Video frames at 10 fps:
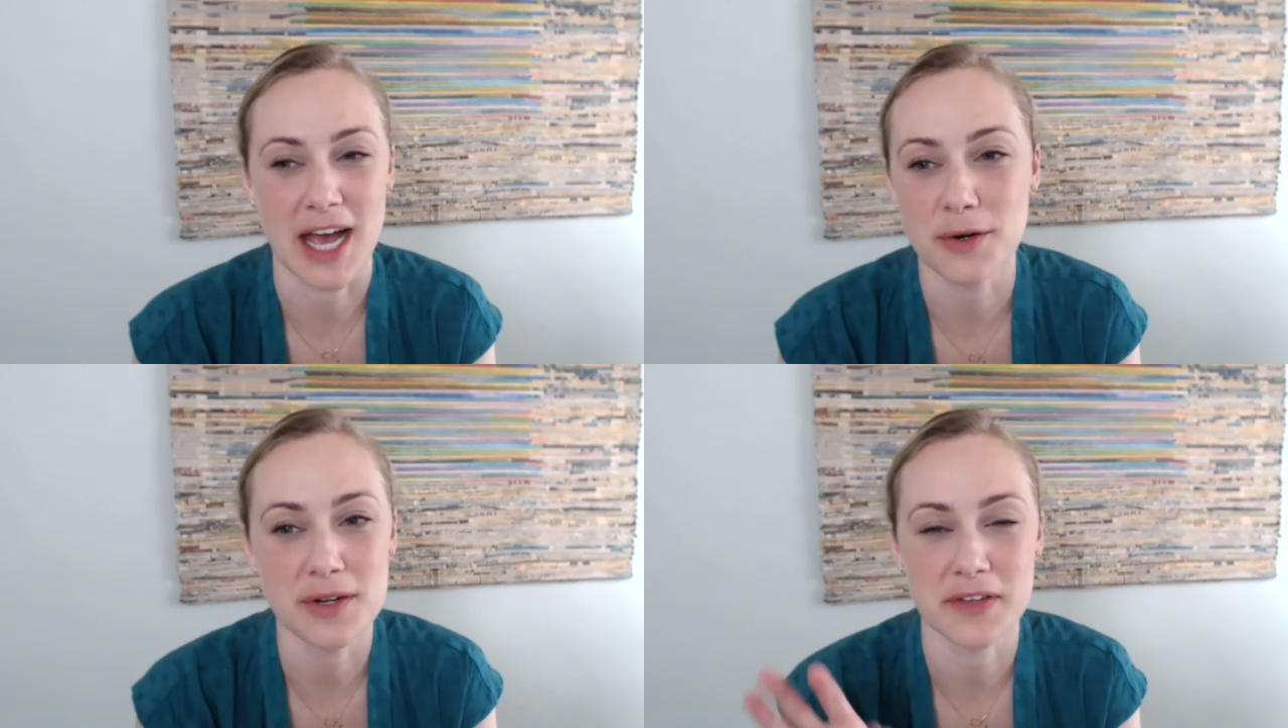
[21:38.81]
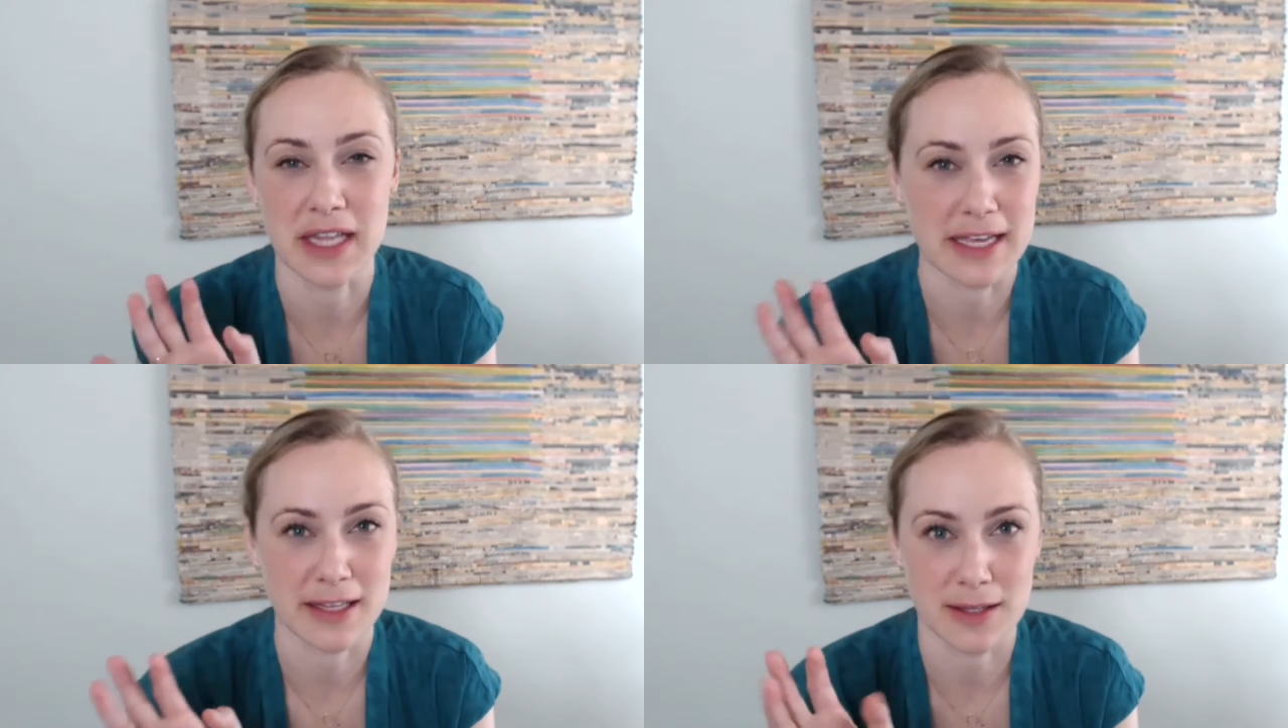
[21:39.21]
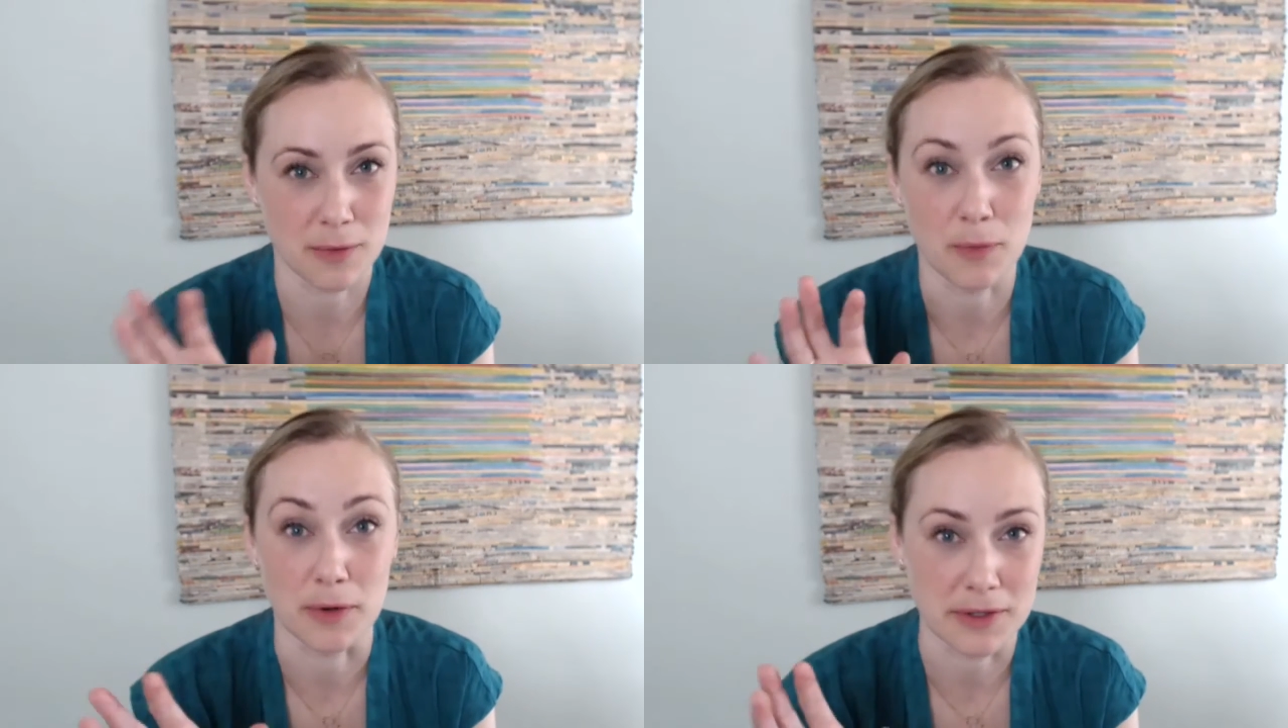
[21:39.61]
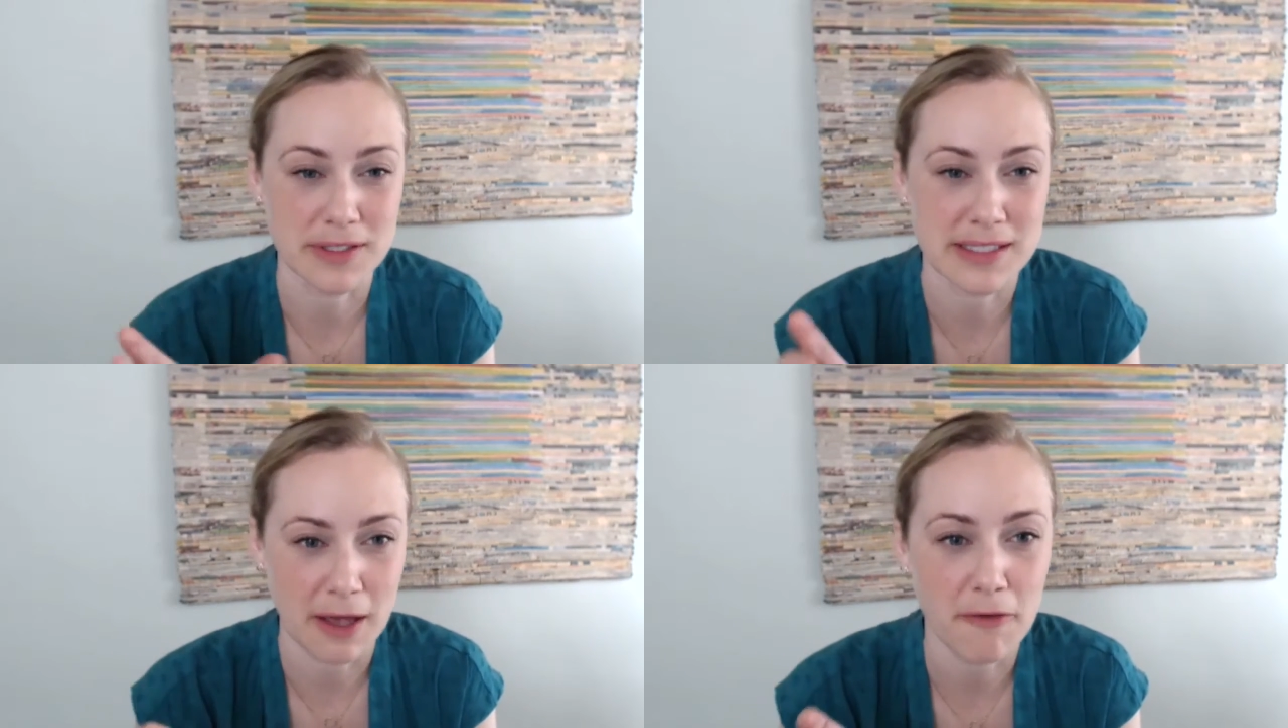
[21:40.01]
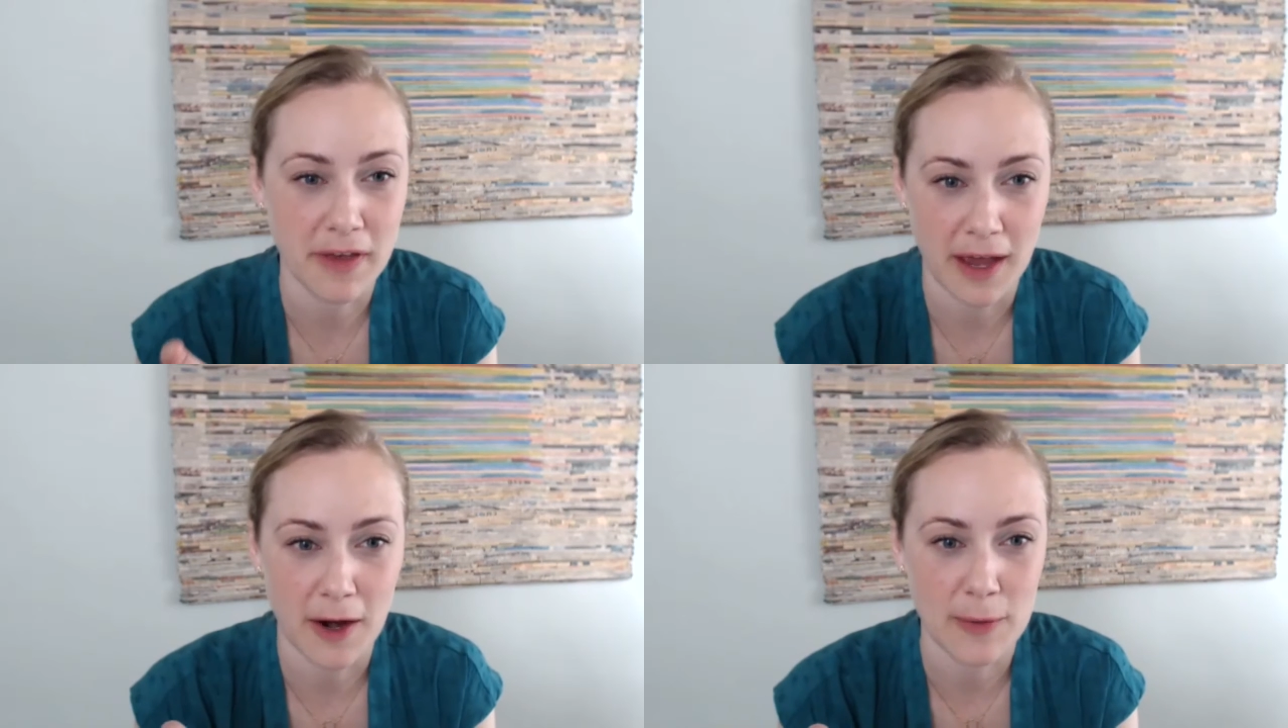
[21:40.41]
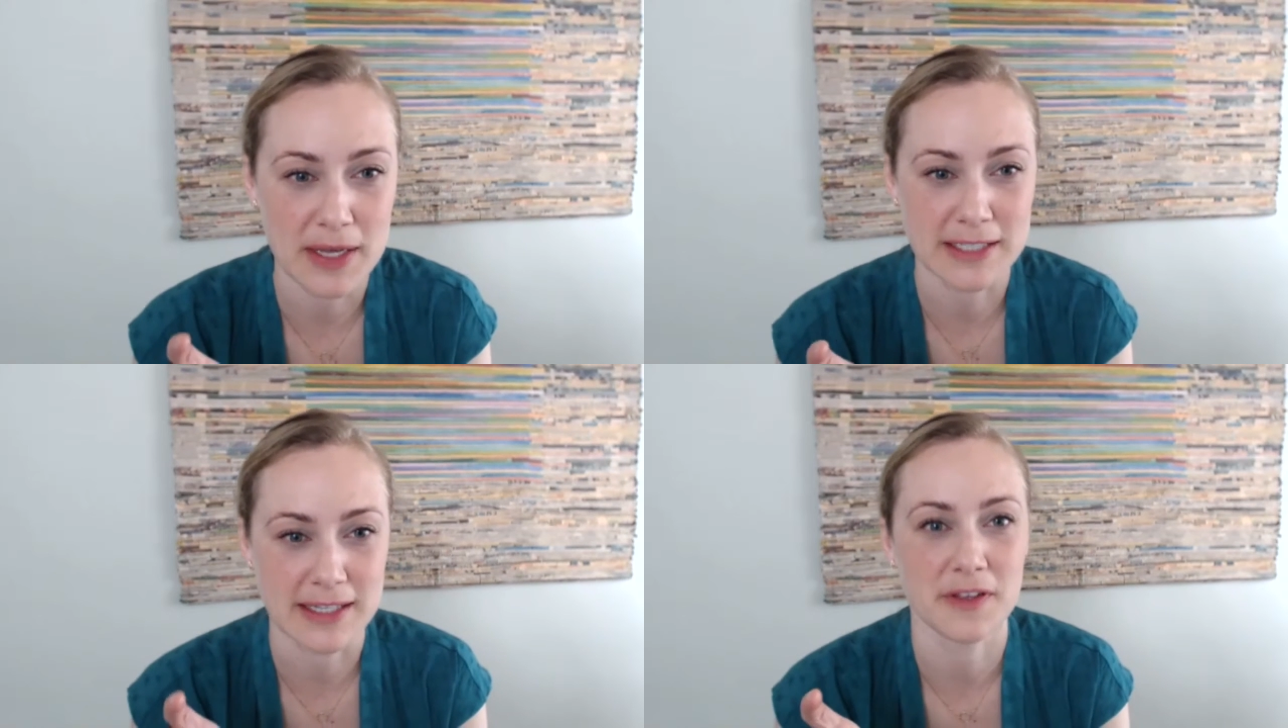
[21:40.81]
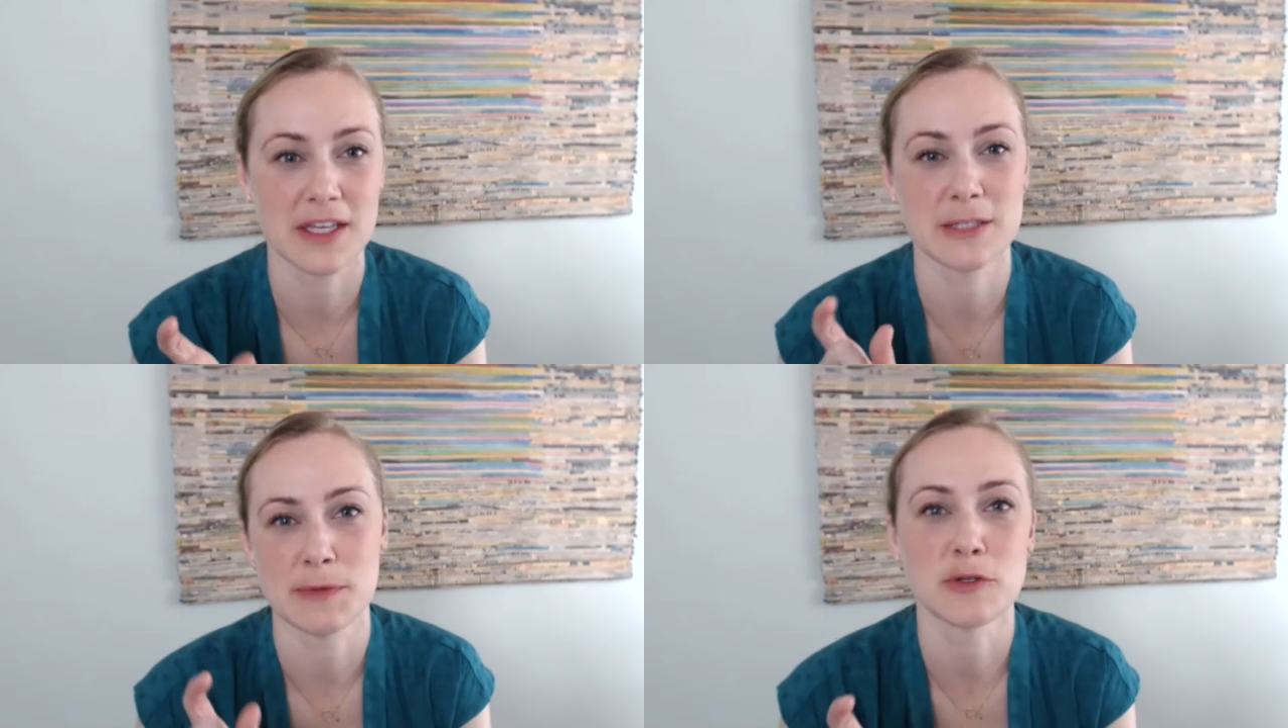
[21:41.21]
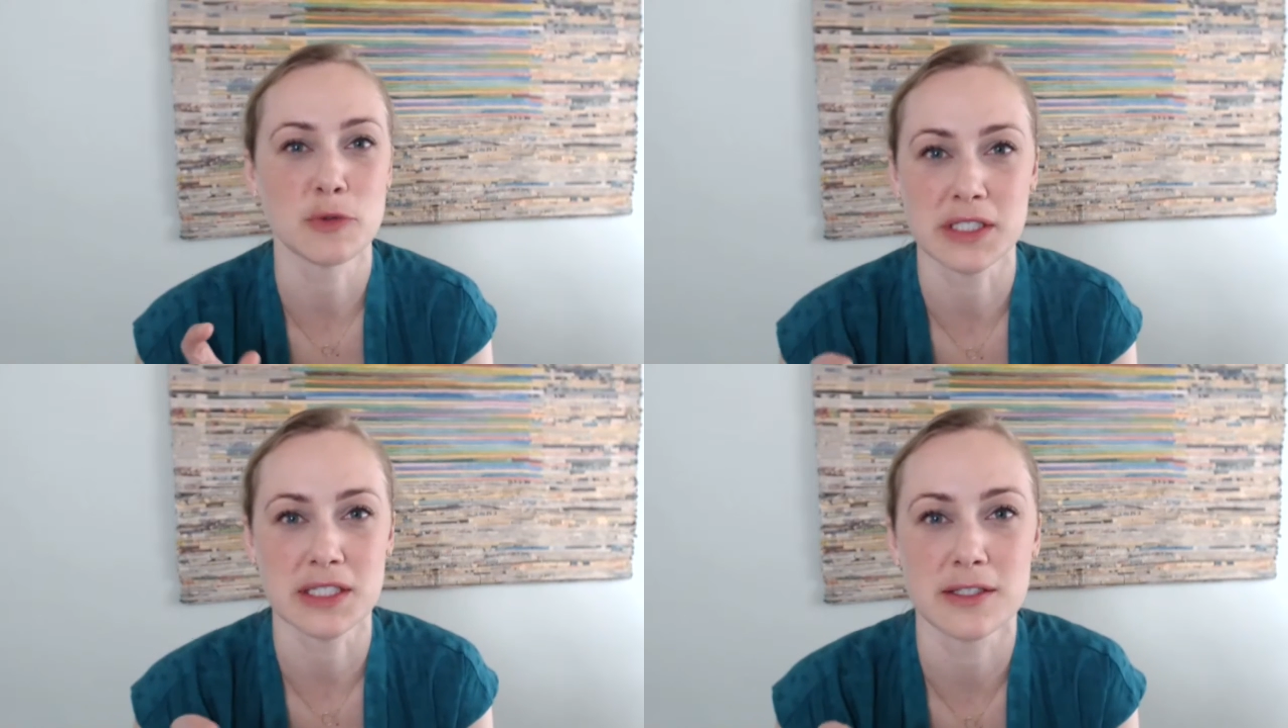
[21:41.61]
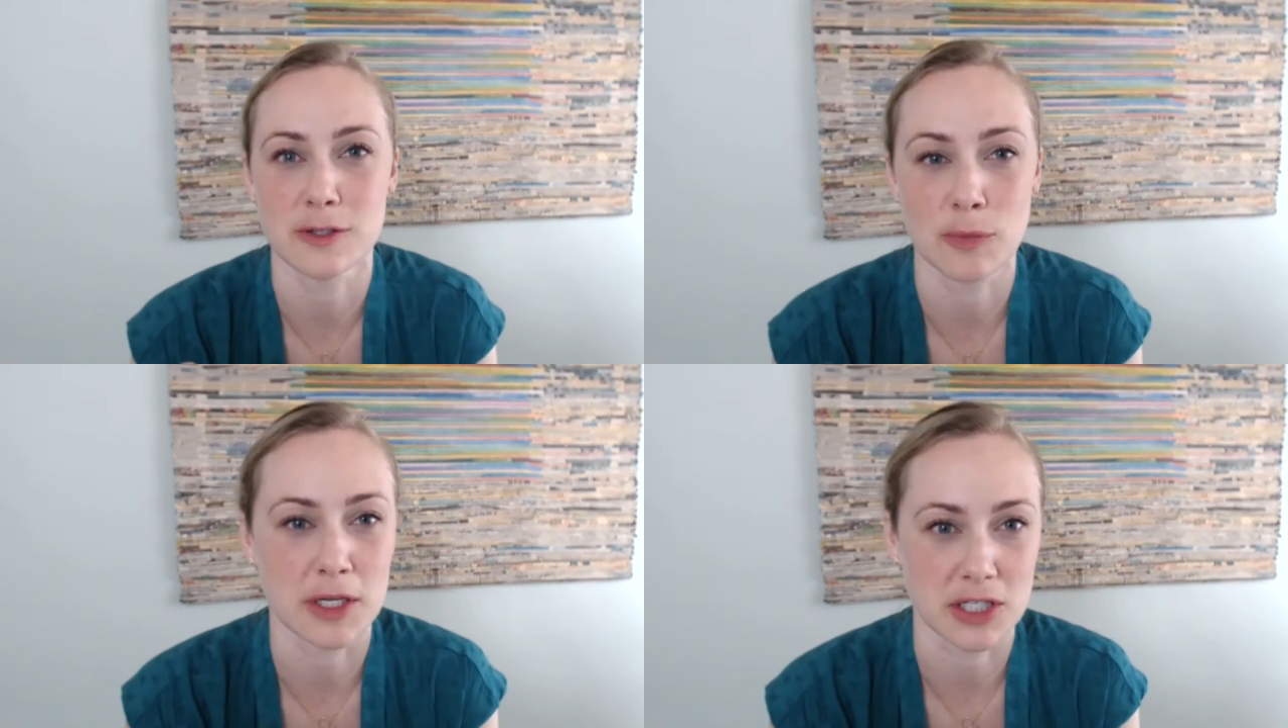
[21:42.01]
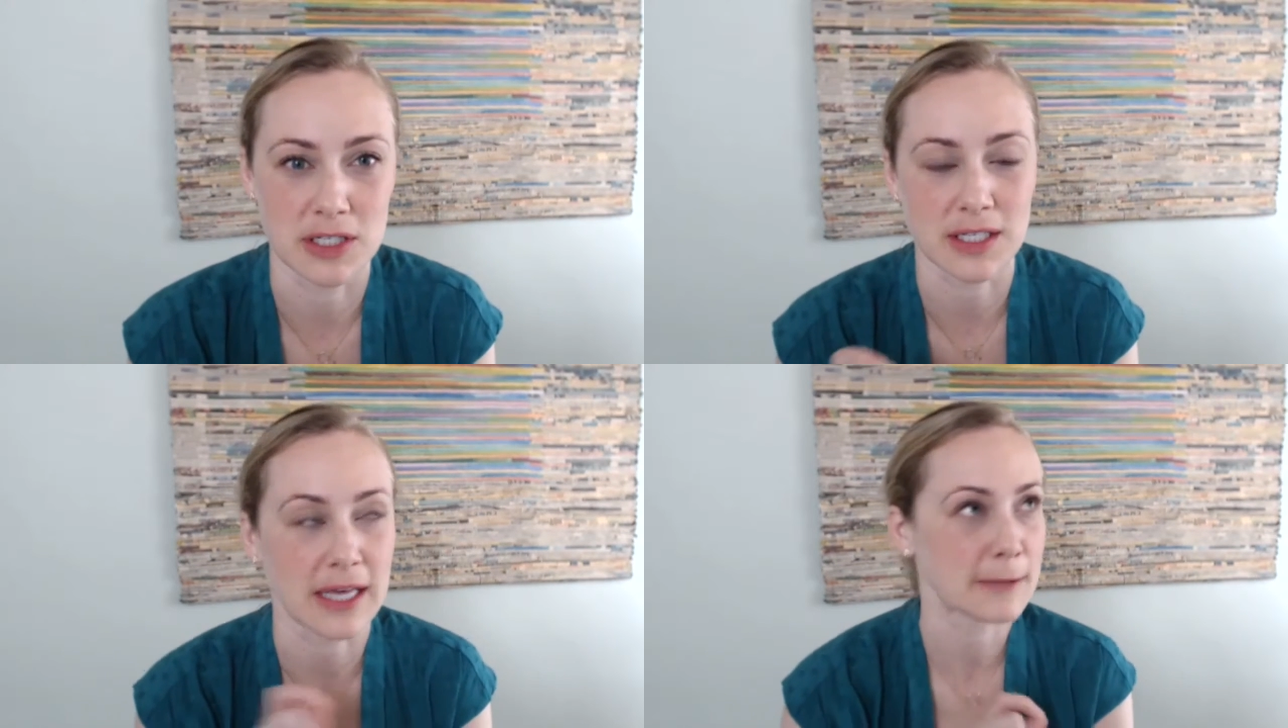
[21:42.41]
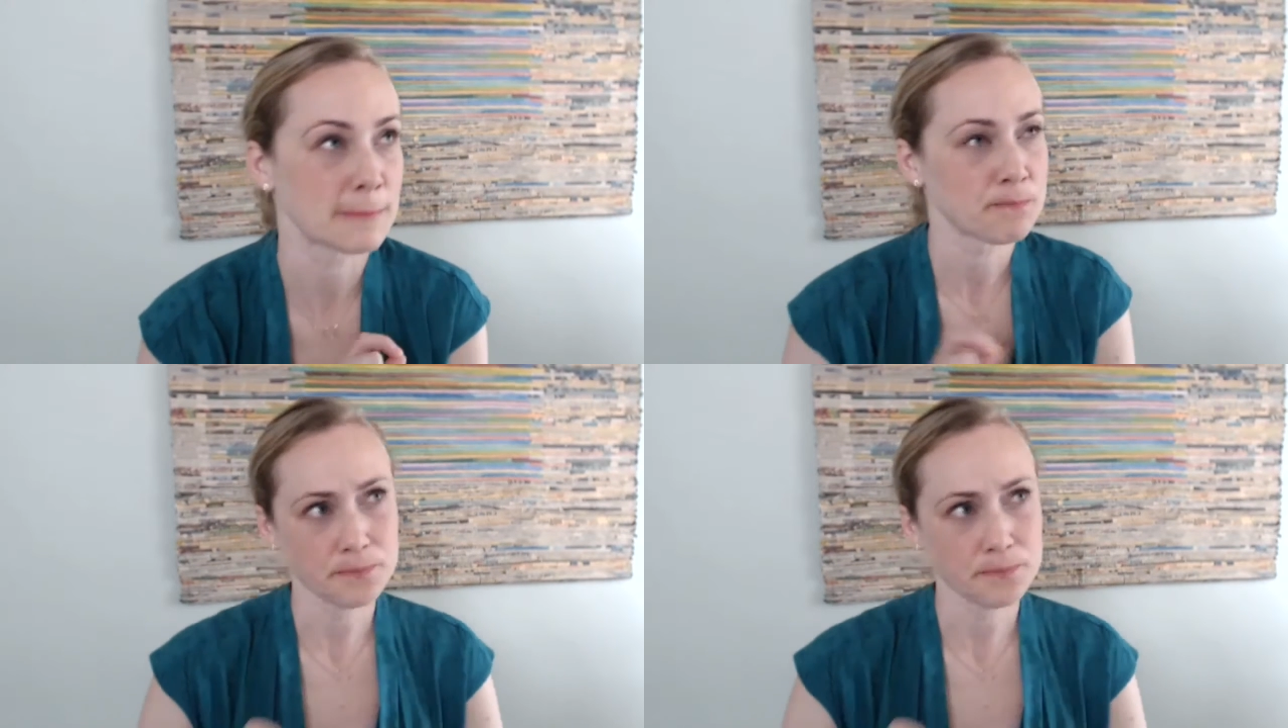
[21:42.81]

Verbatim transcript: I don't even like the word self care because I feel like it's been twisted so much into like